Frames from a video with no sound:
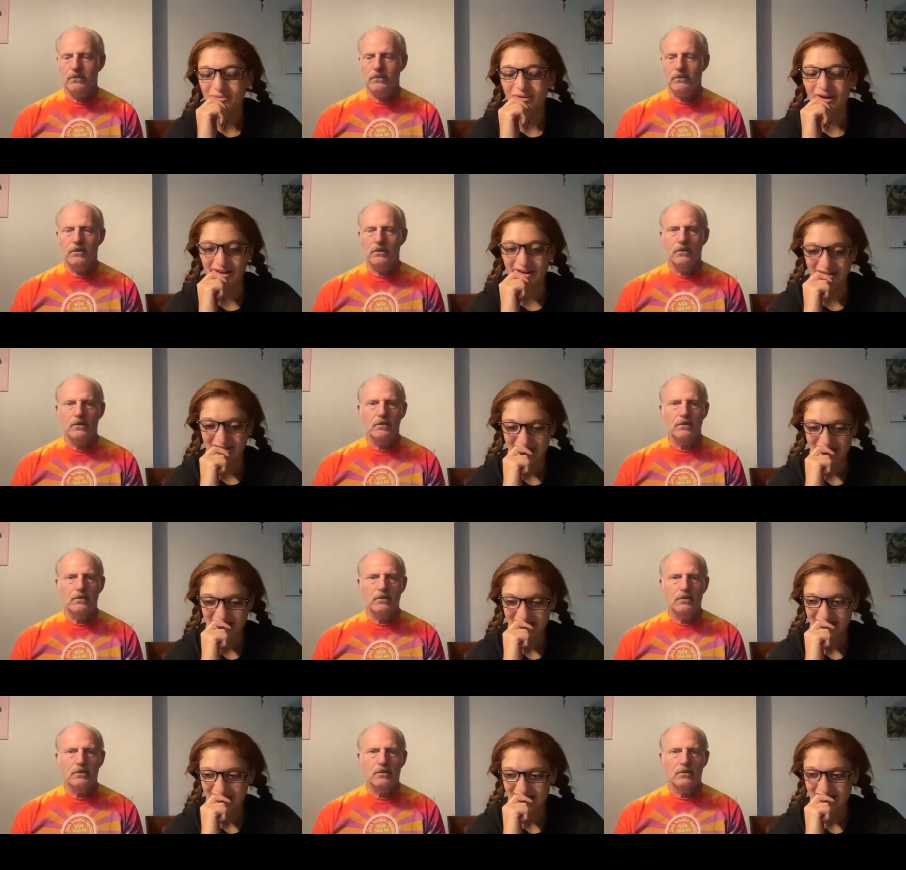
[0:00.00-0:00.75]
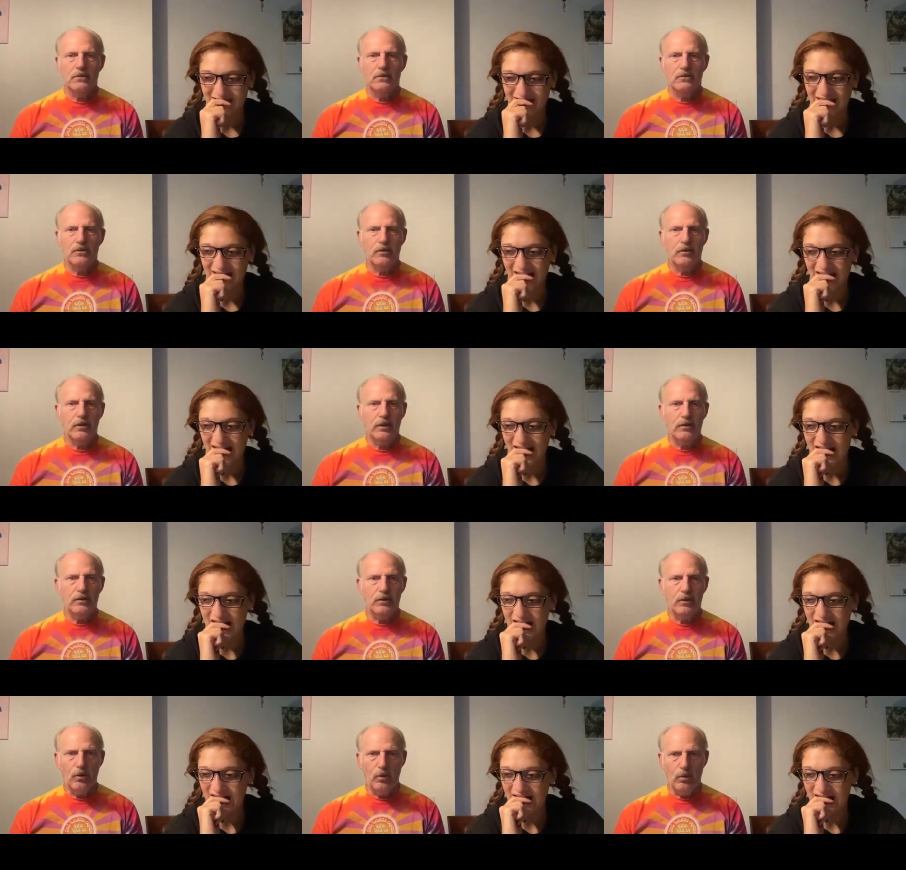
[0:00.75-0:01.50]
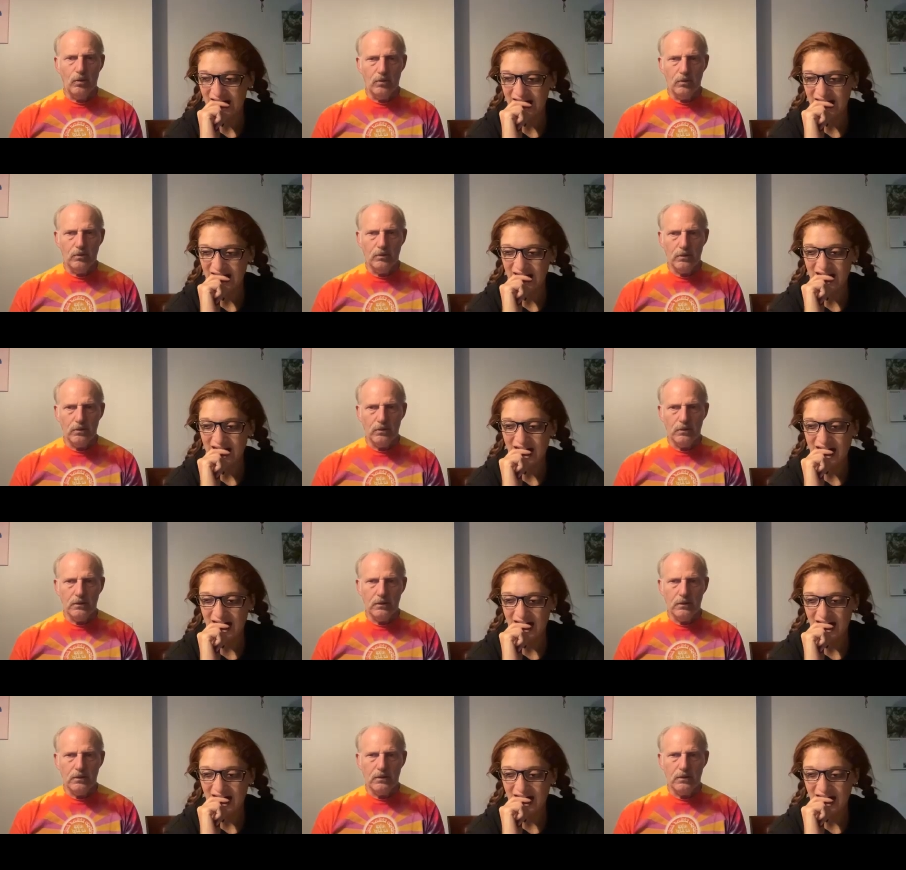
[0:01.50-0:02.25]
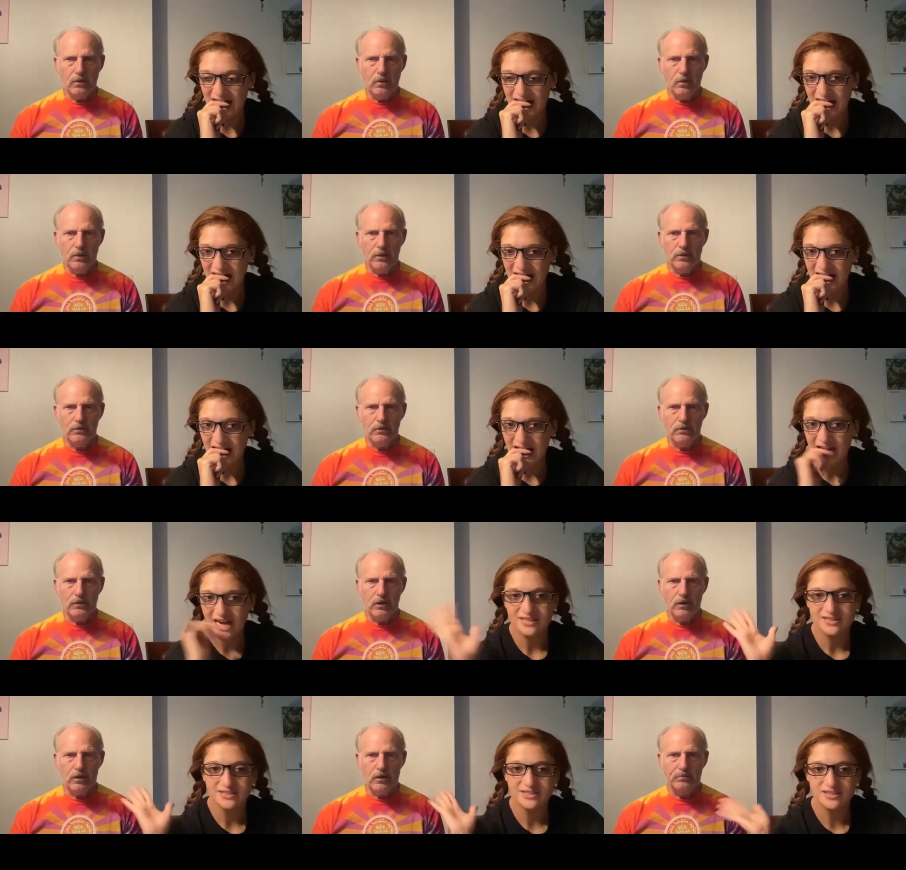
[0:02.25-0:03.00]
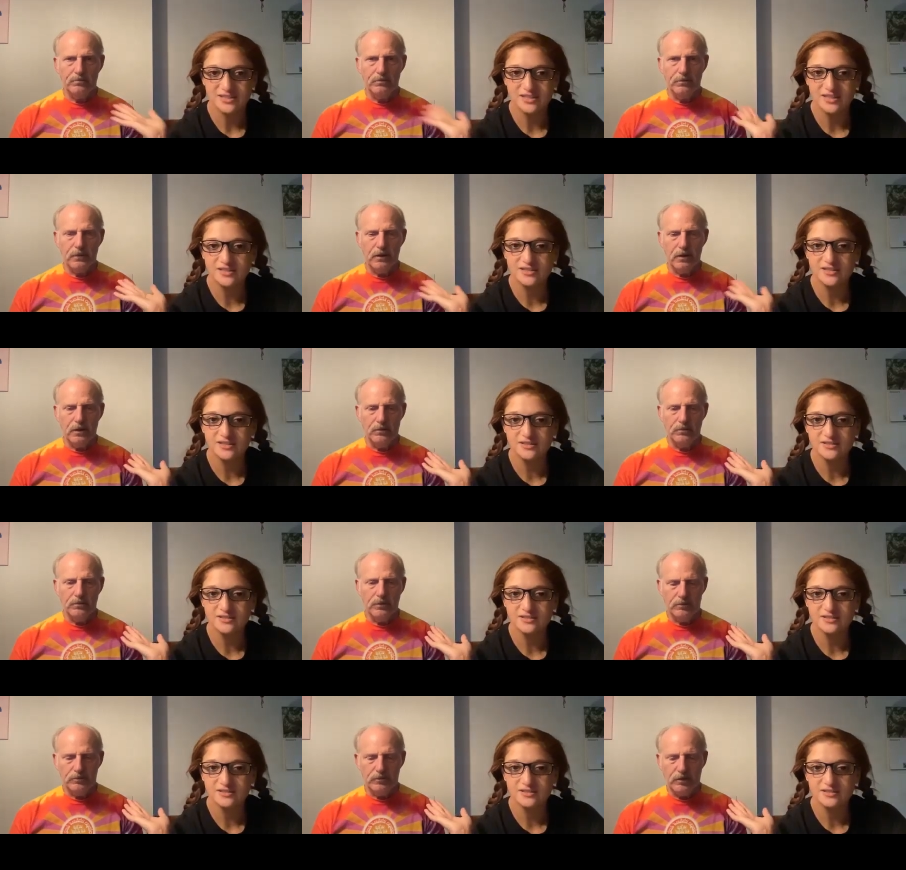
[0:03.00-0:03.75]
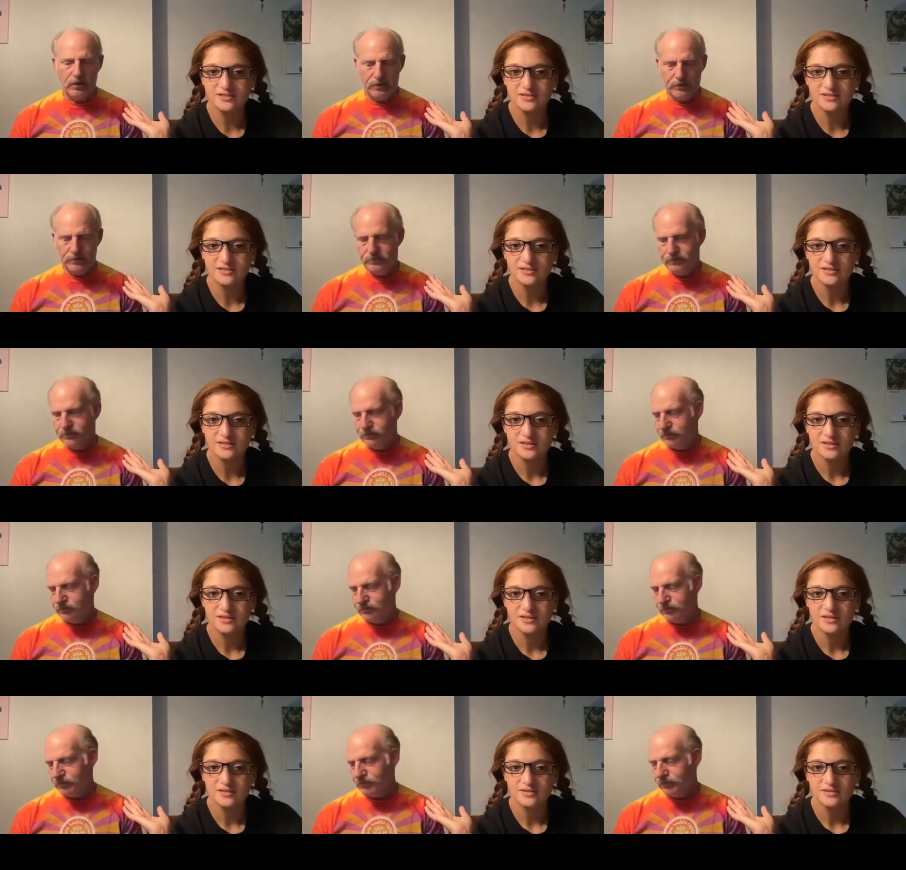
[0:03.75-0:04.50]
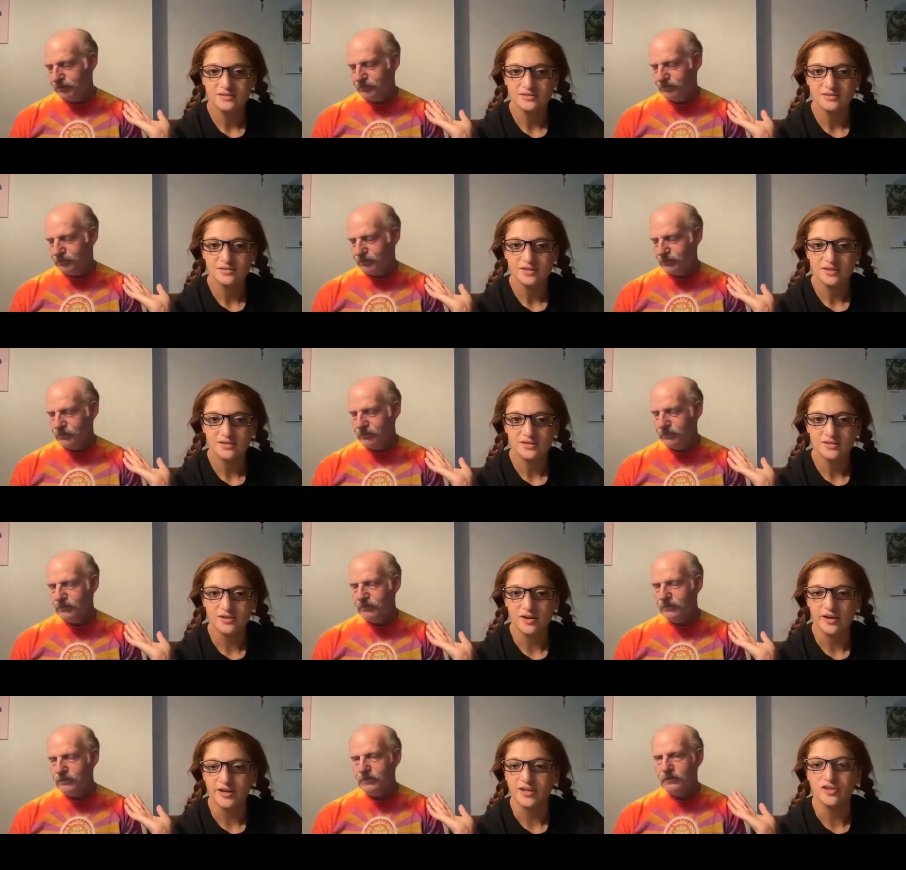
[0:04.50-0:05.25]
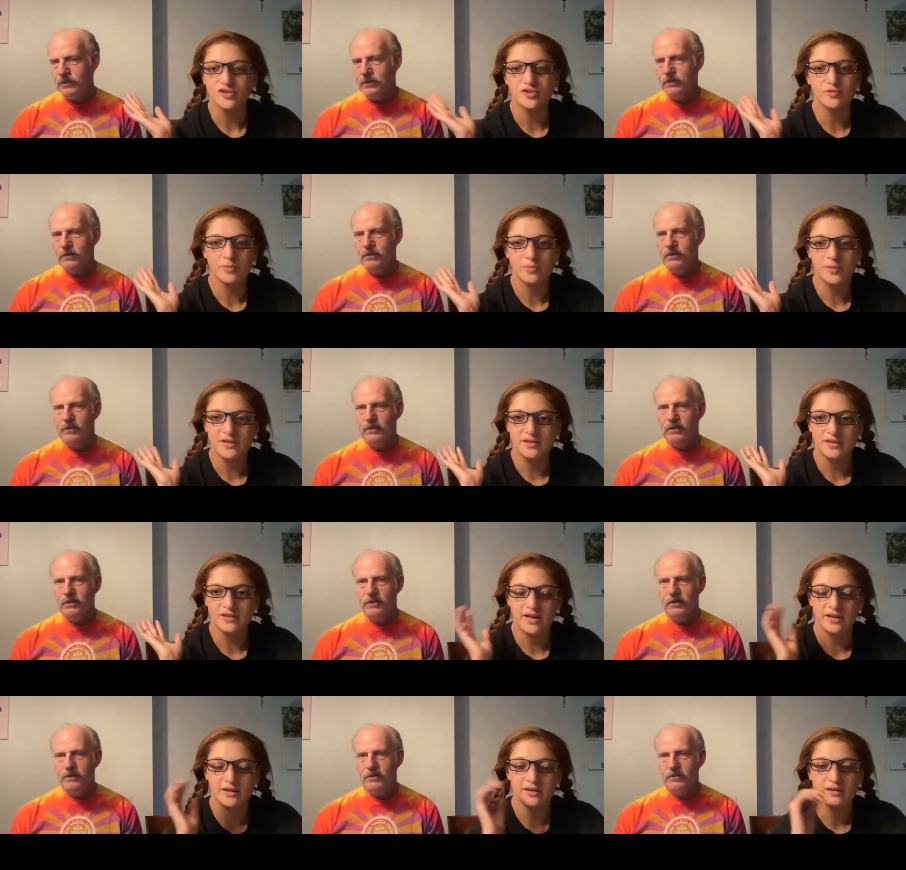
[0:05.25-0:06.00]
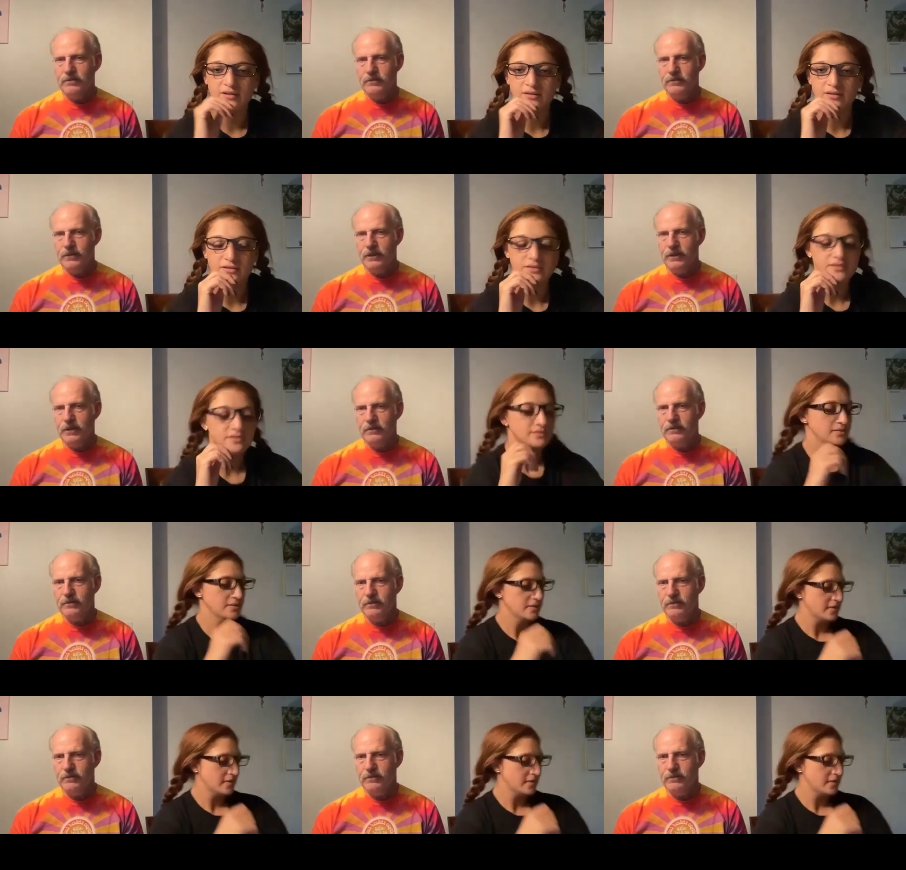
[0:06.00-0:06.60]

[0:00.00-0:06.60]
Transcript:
Speaker 1: Right. Um,
Speaker 2: so I like I like oh, that. Oh, I'm sorry.
Speaker 1: Sorry, could you repeat that?
Speaker 2: Uh,